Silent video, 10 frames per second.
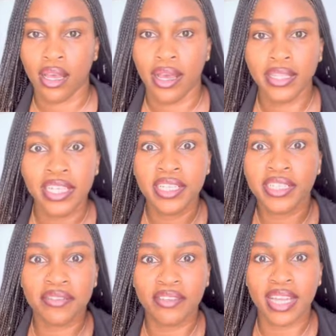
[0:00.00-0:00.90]
an
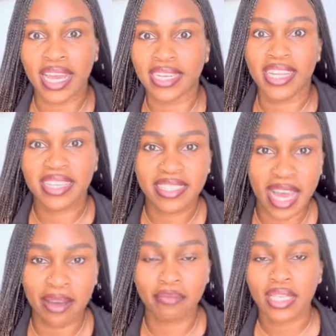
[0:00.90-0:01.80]
interview like an
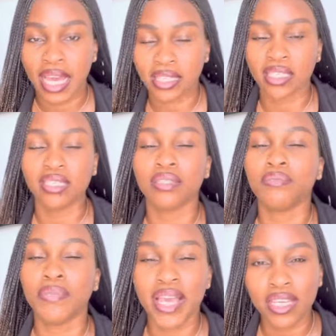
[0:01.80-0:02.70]
exam. Yes, it's
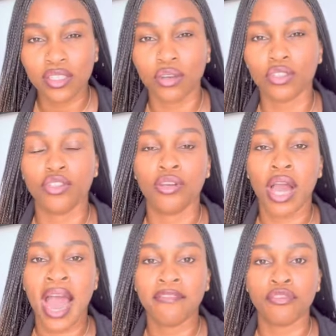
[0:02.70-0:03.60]
based on, you
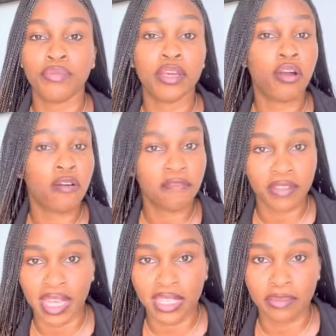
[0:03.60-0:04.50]
have to be
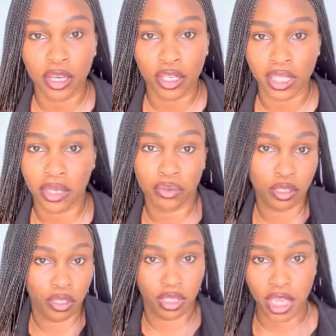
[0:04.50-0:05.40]
confident because they
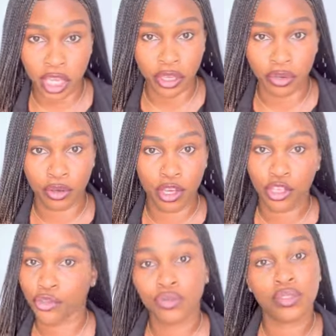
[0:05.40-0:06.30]
would see you.
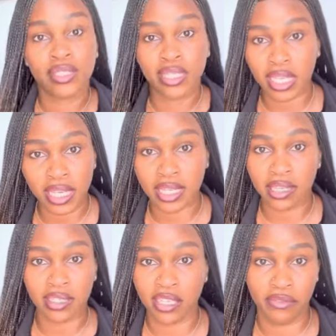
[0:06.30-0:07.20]
You won't see the
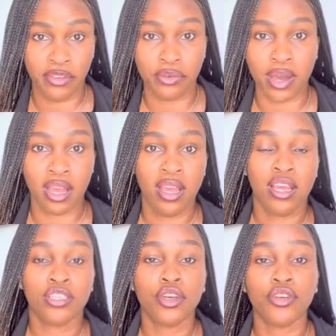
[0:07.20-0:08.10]
interviewer.
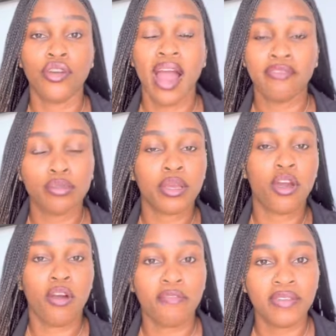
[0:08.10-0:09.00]
So you have to be
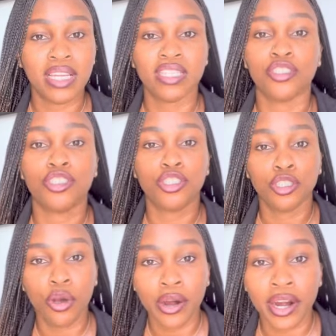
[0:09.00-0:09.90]
confident and
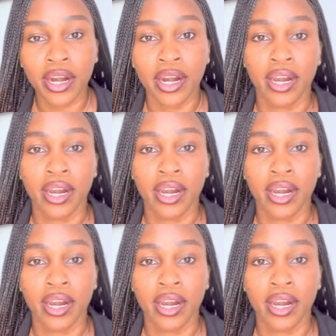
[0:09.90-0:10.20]
sure,